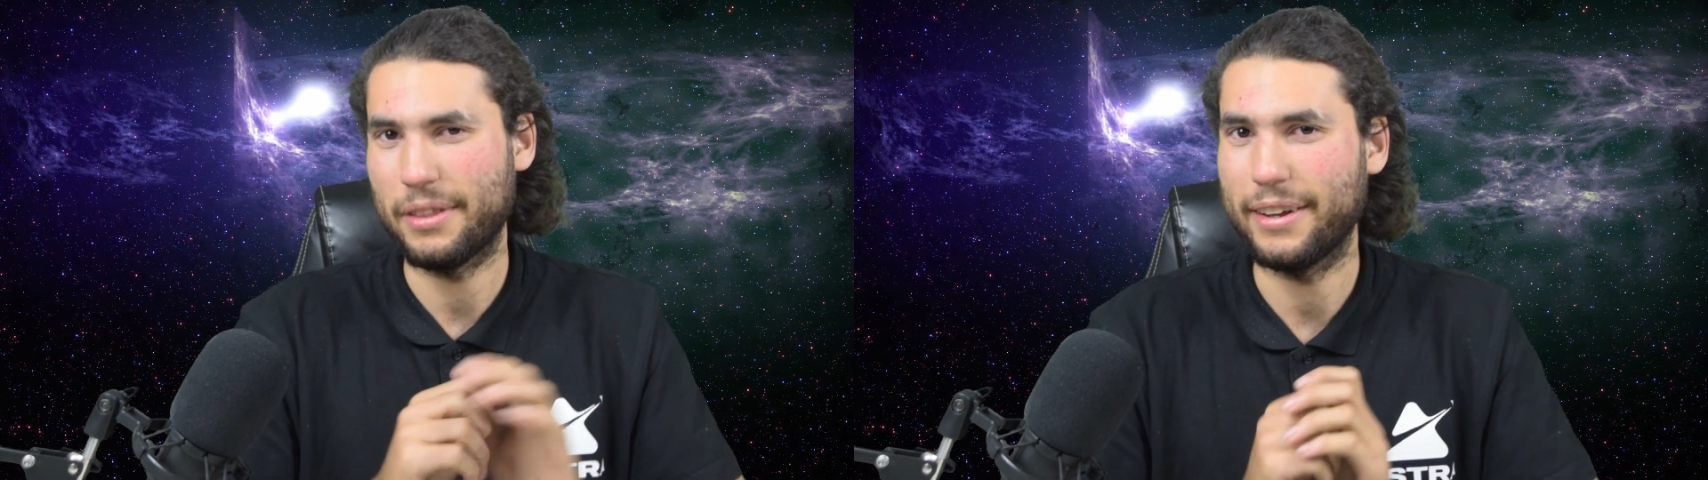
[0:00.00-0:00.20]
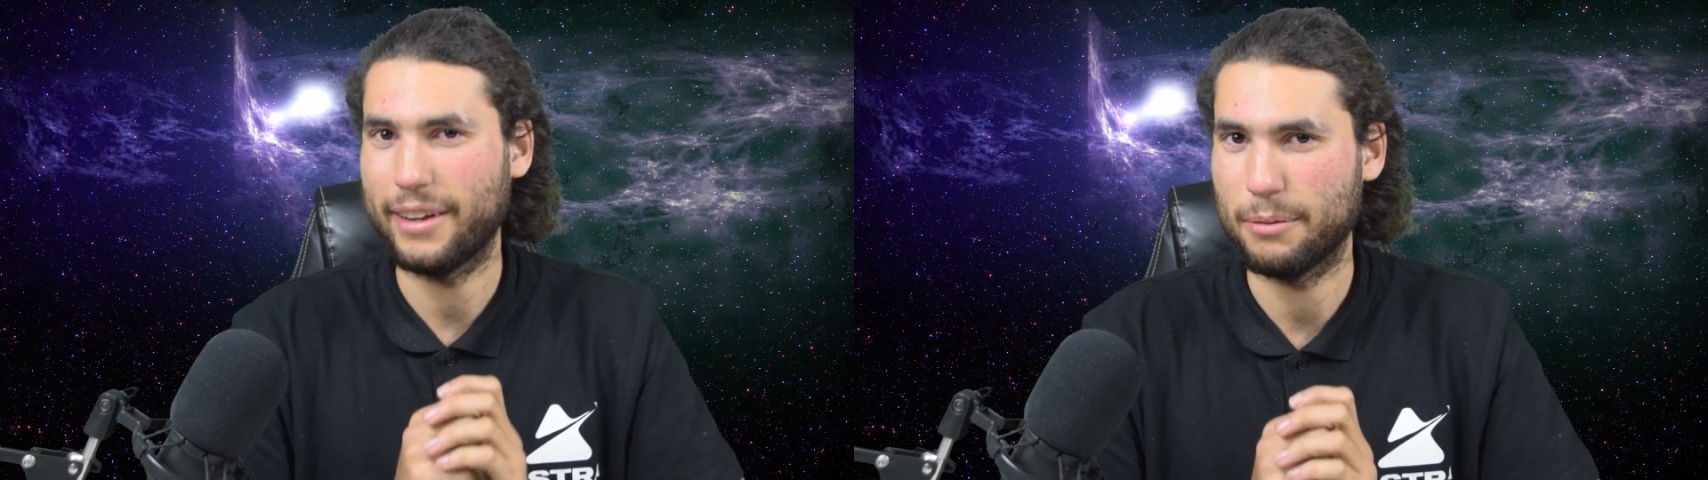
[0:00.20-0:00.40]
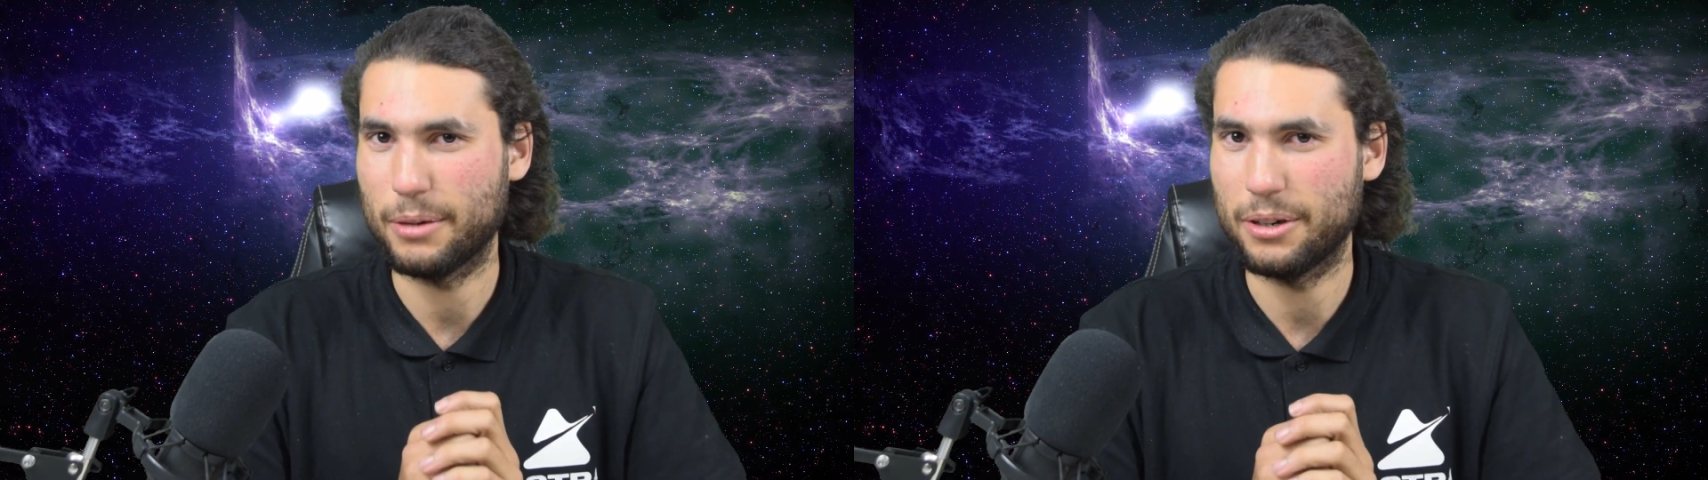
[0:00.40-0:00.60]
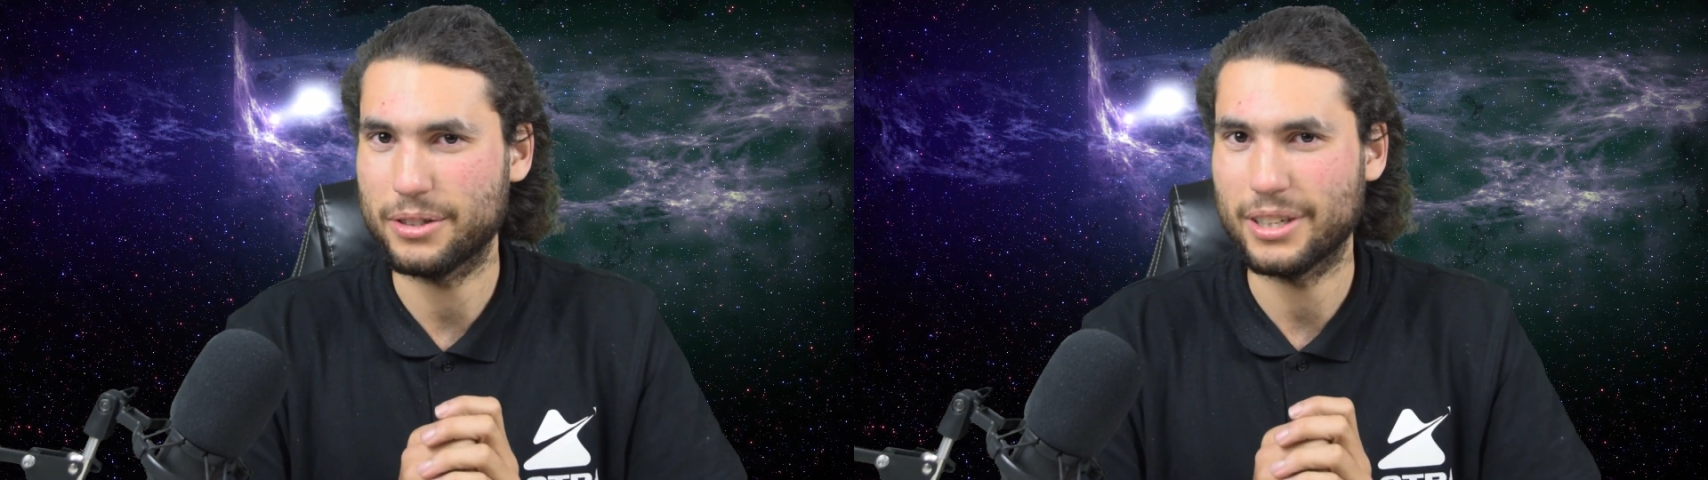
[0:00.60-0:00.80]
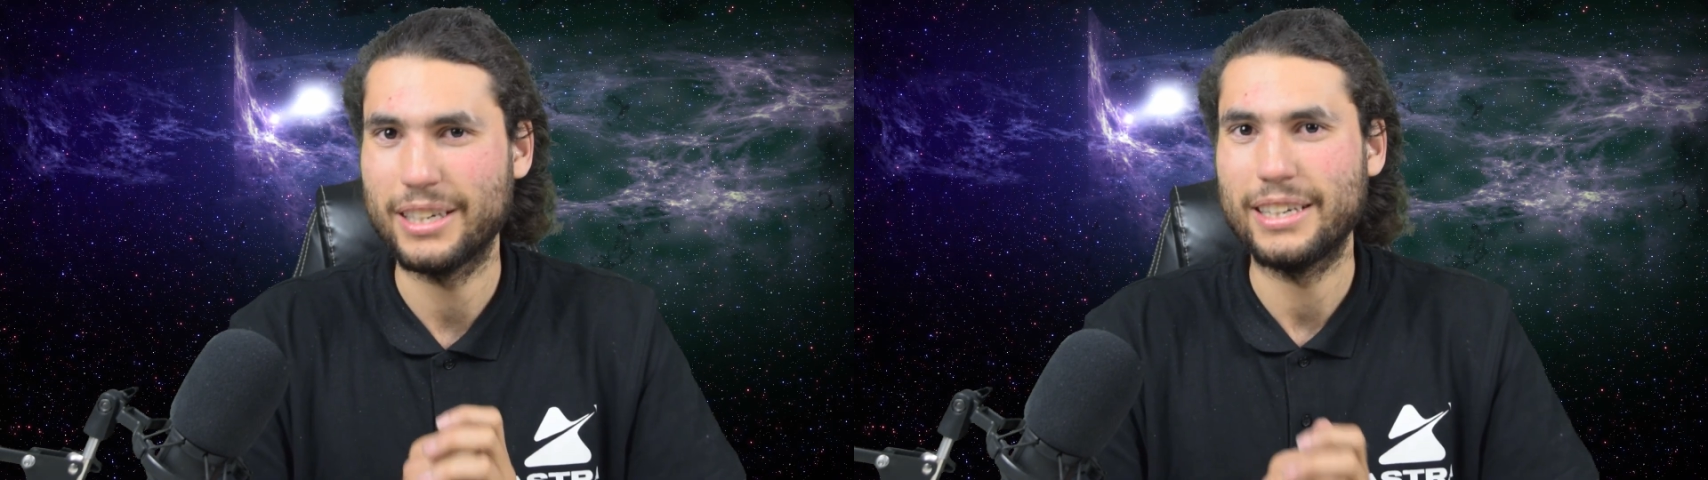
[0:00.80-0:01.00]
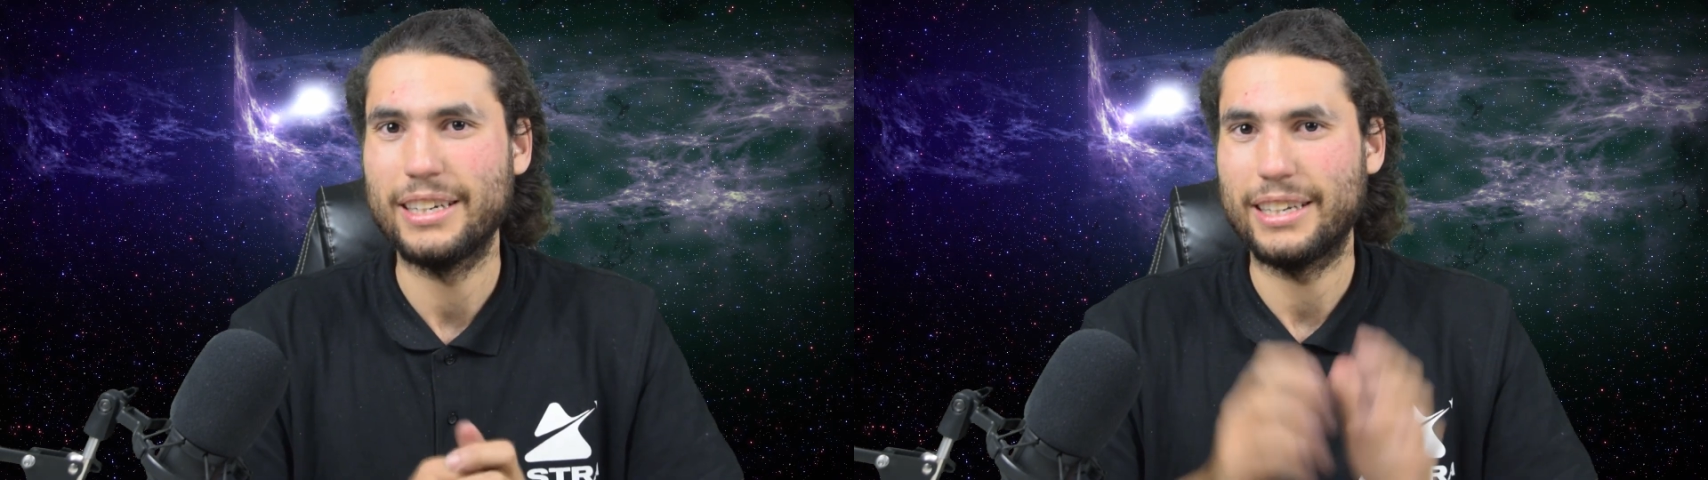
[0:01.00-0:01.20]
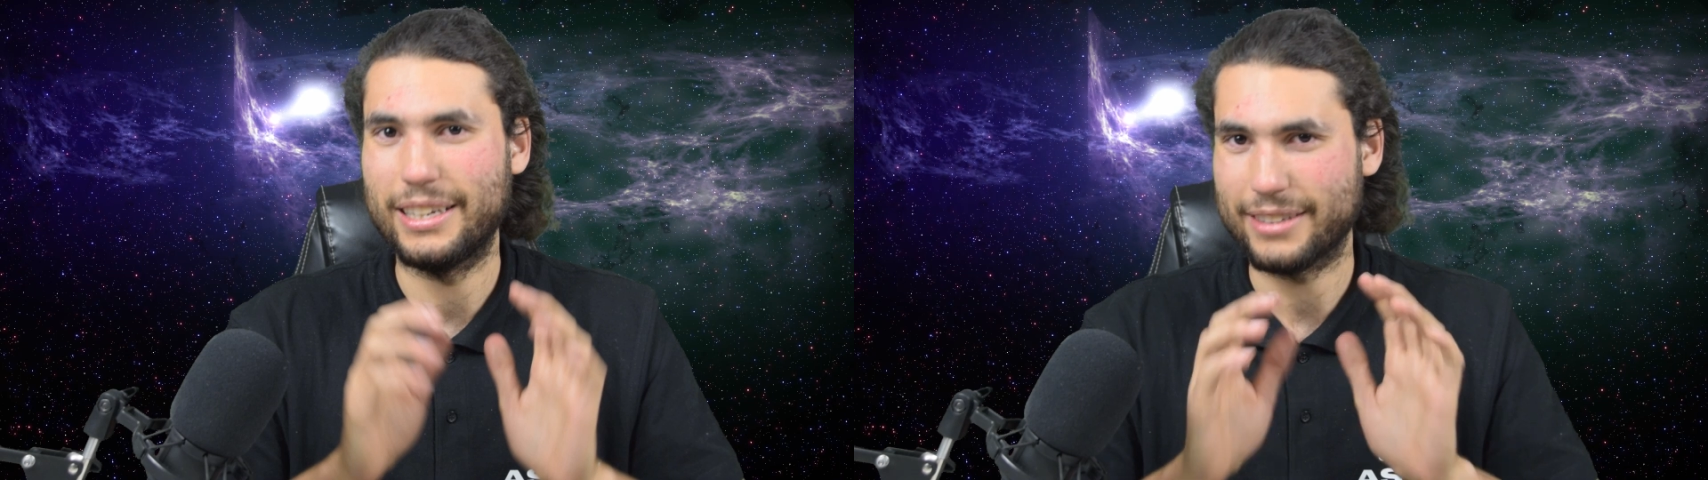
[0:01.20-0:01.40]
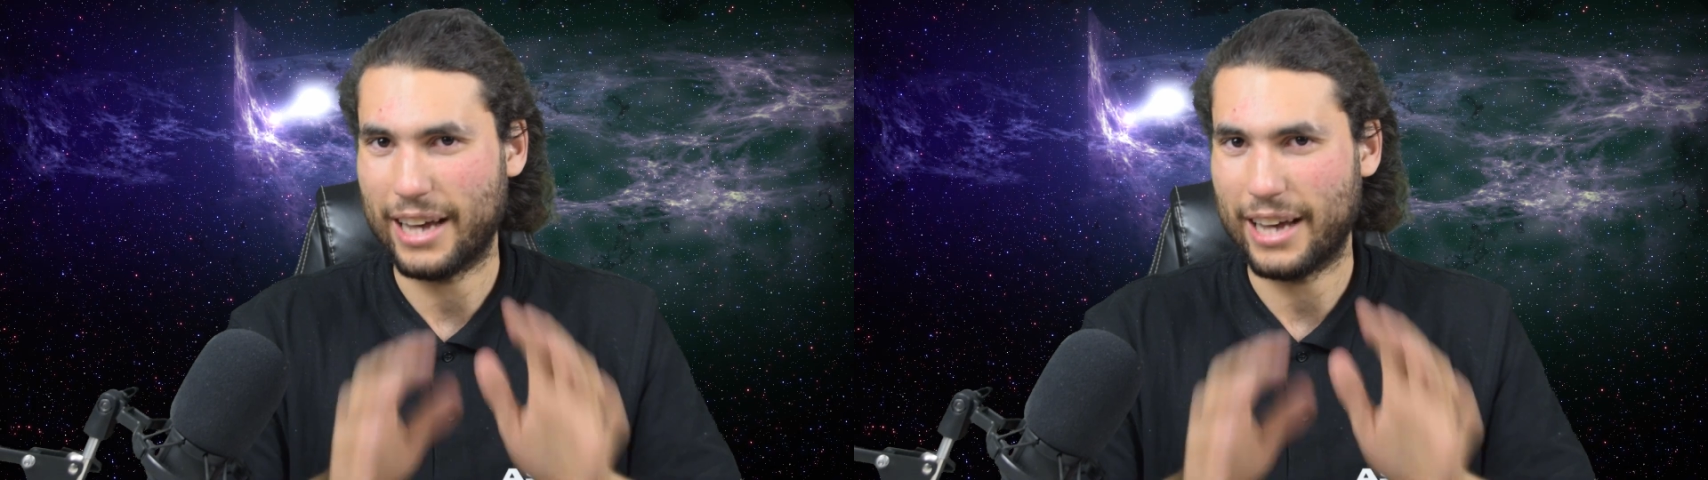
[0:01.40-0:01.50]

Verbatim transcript: thinking about, is